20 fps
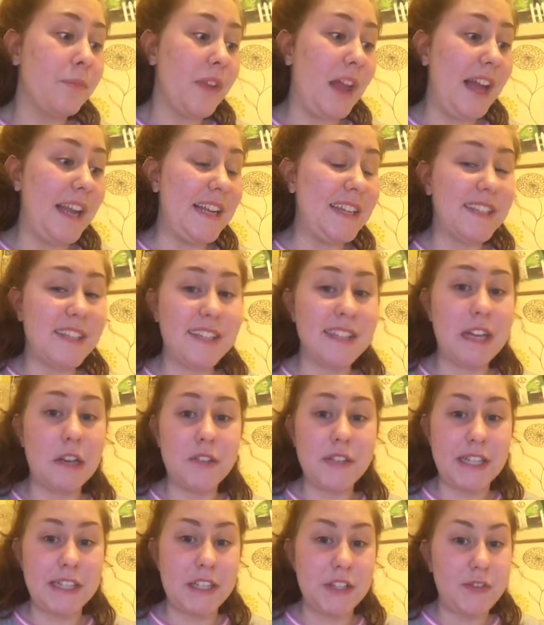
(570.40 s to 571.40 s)
And it's the
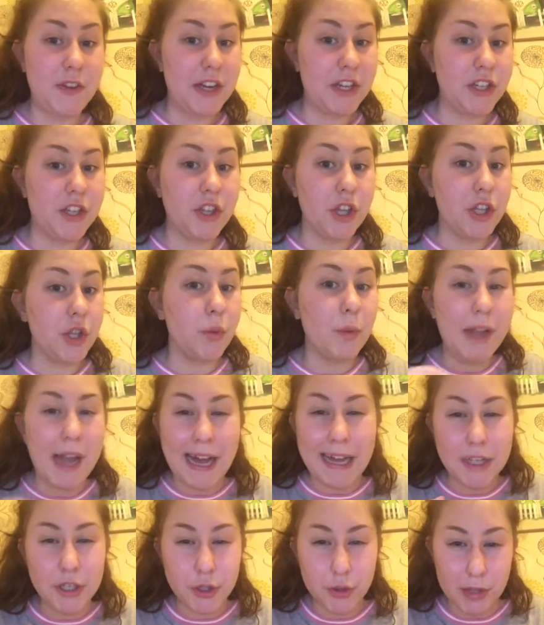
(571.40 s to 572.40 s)
self-satisfaction that you
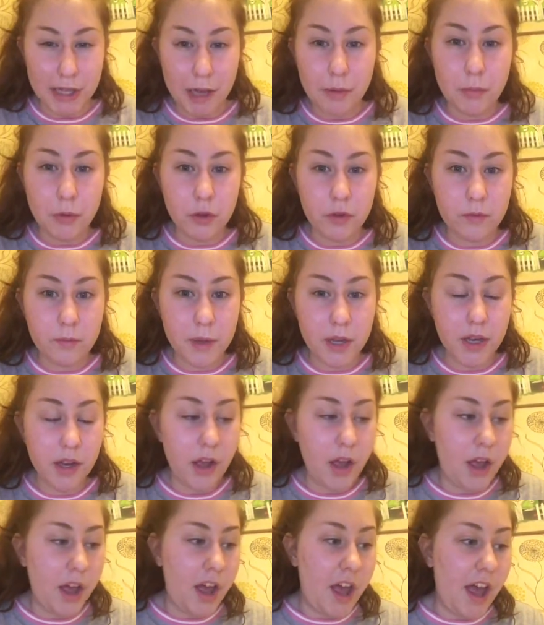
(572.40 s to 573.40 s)
can do that movement
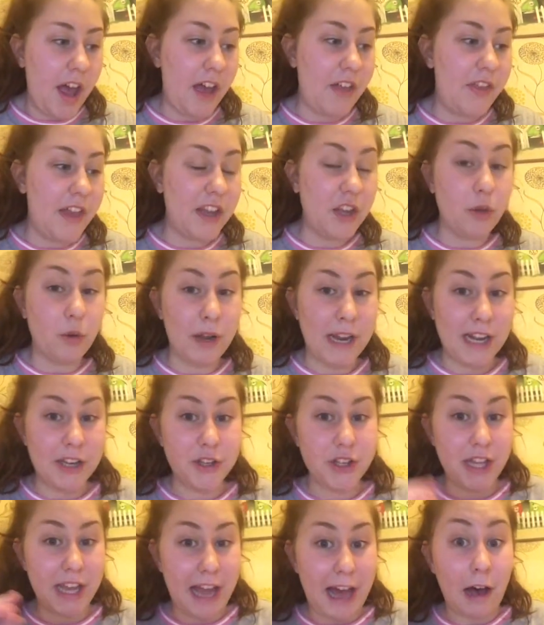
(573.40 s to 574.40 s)
and that you can
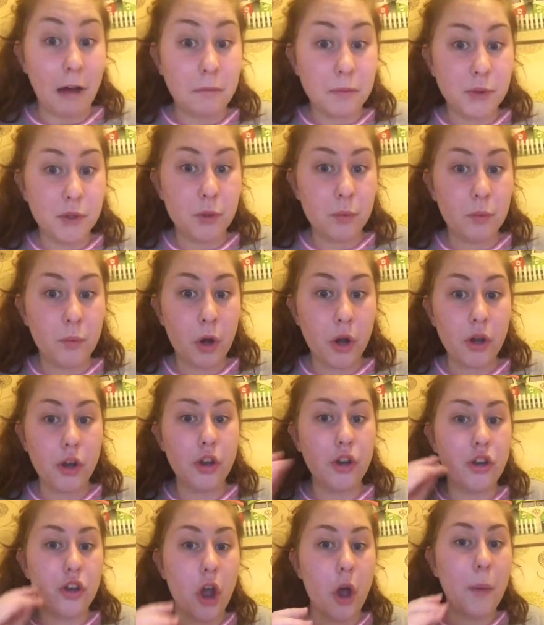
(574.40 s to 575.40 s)
actually help someone,
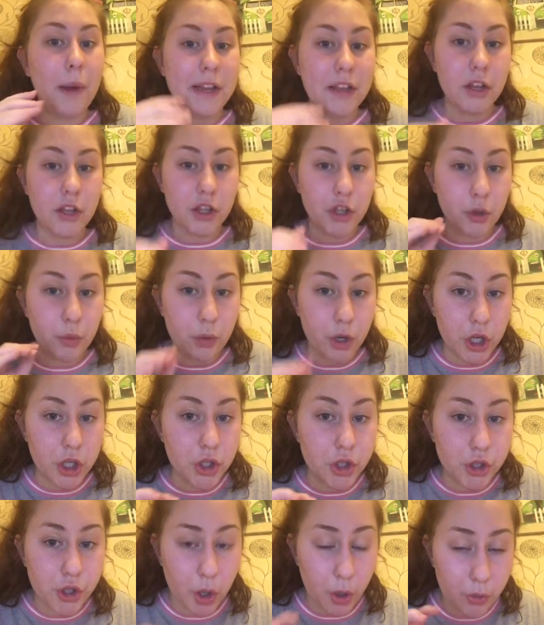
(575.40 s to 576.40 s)
knowing that you can
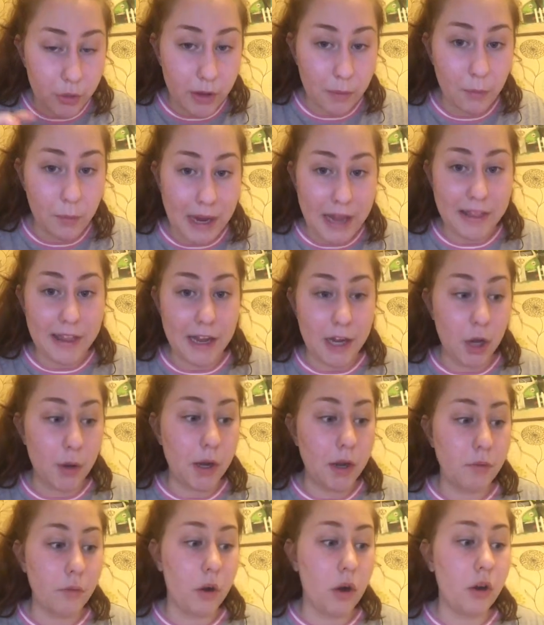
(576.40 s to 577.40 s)
show them where they're
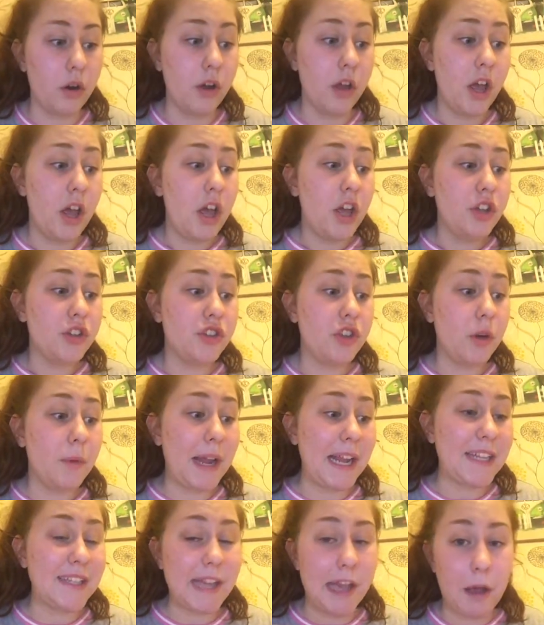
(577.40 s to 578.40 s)
going wrong. So
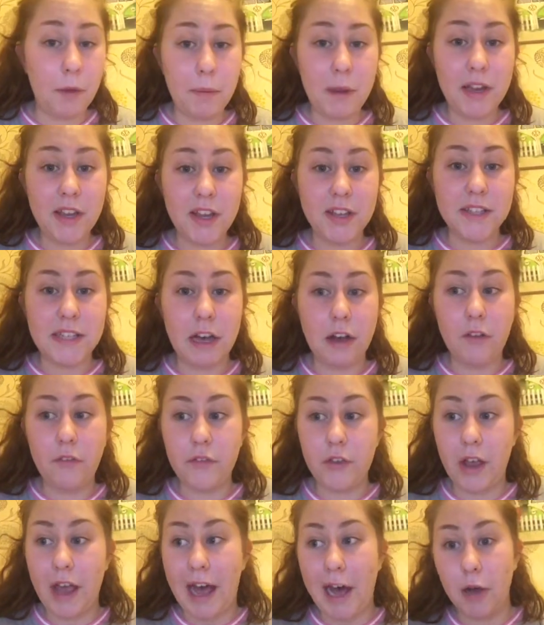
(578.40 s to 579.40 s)
it's helping yourself
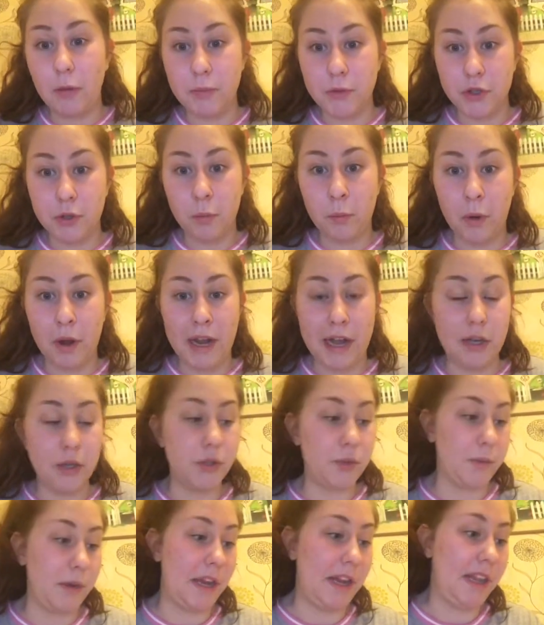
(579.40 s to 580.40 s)
to help someone
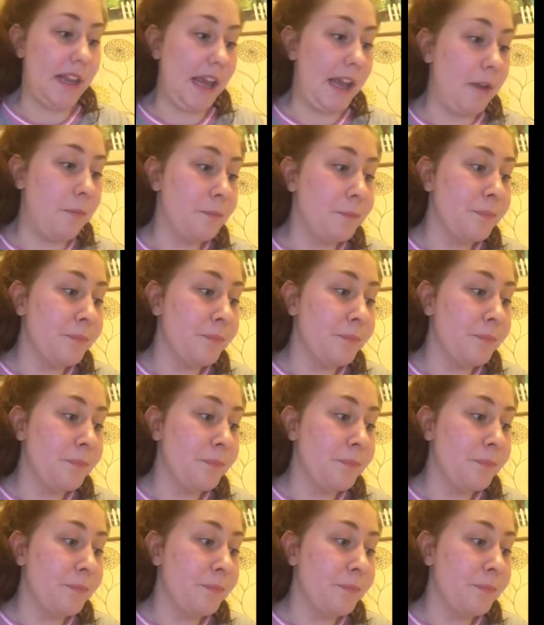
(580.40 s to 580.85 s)
else, really.